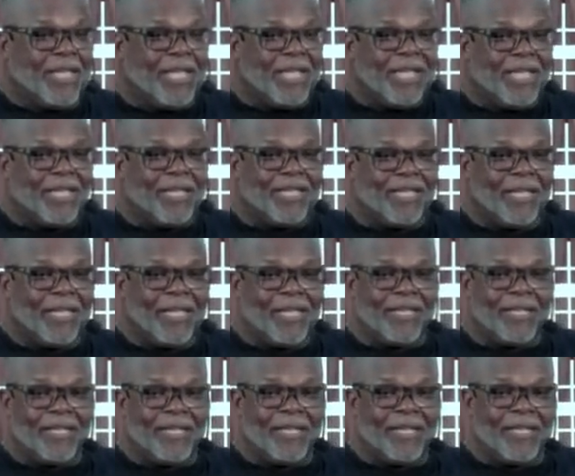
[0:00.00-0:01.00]
And
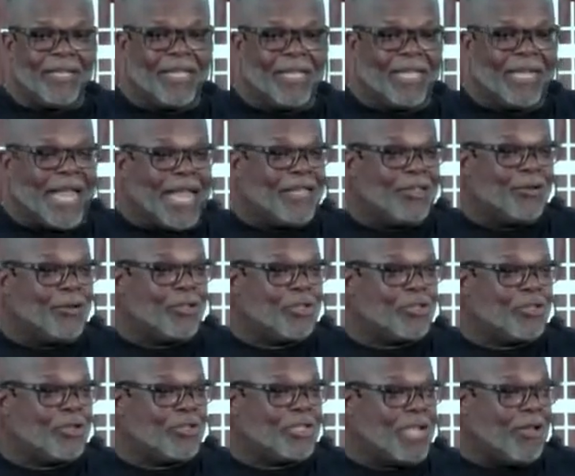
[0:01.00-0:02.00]
I know a
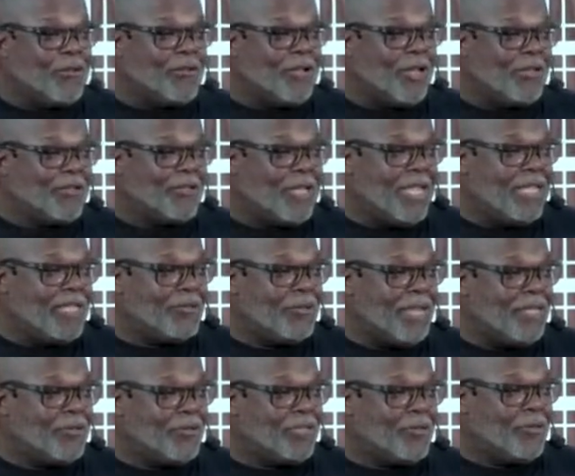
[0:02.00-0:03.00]
church, I don't call them names,
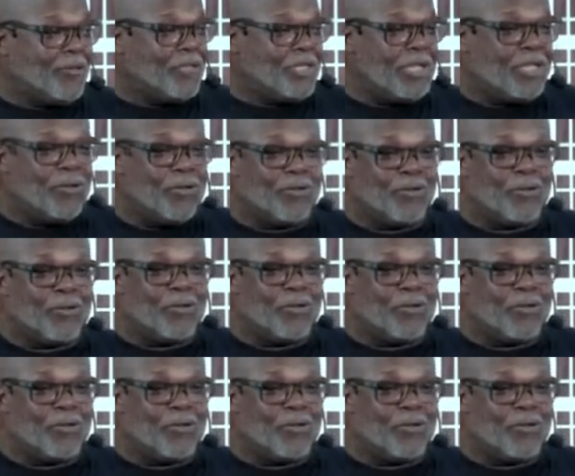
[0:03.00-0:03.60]
but I know a church that used to